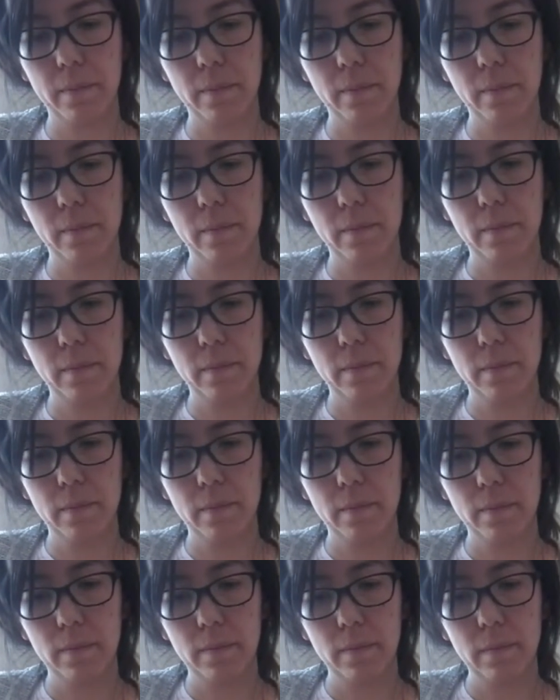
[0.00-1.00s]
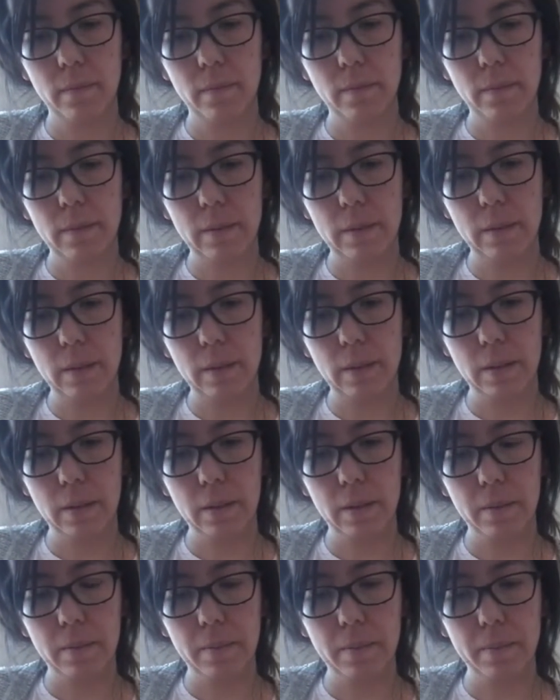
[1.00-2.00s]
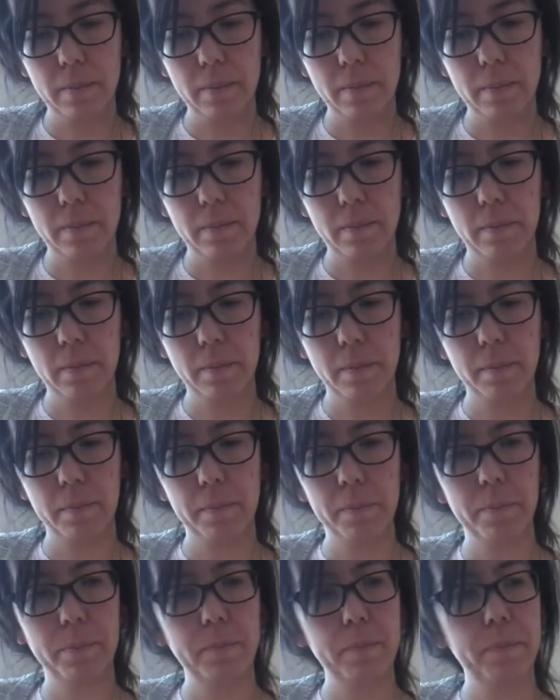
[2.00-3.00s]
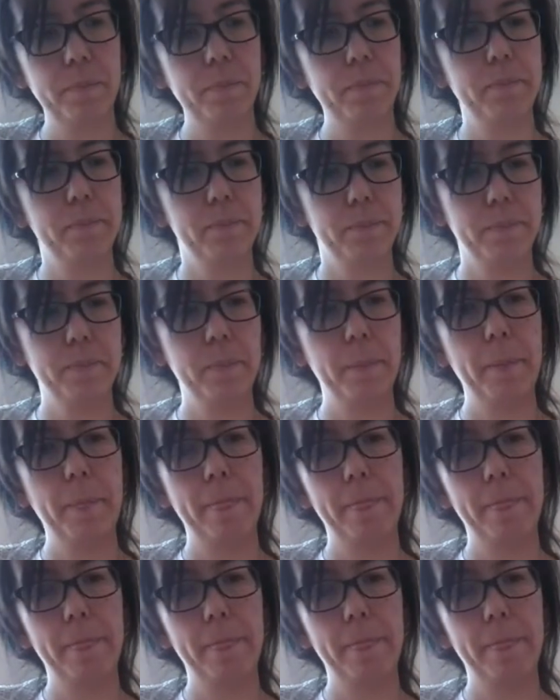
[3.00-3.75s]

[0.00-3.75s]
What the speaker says: No one is speaking in this clip.